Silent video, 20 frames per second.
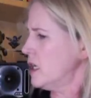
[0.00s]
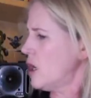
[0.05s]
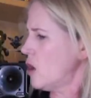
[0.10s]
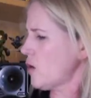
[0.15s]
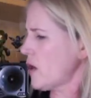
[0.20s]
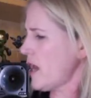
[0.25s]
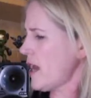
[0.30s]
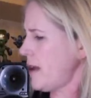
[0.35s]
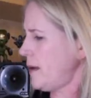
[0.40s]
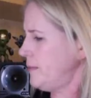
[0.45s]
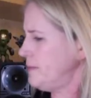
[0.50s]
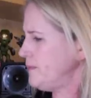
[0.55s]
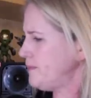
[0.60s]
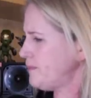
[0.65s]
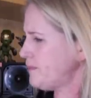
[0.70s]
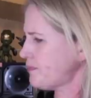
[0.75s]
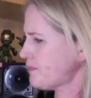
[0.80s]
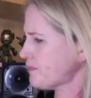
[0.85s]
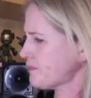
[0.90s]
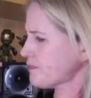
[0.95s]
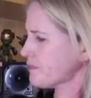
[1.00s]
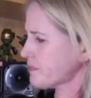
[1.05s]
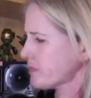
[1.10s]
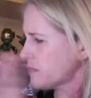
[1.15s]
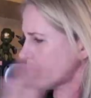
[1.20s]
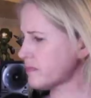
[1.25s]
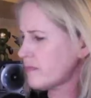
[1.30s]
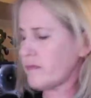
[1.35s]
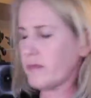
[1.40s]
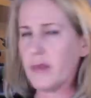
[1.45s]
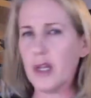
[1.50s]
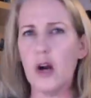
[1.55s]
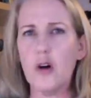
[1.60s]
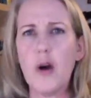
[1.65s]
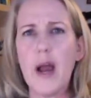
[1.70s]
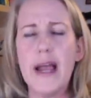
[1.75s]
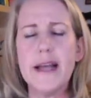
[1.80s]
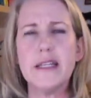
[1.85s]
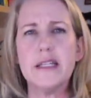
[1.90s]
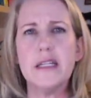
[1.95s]
Okay. All
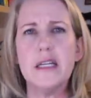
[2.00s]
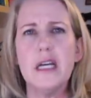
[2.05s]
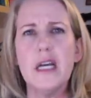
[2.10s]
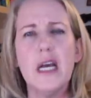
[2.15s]
right.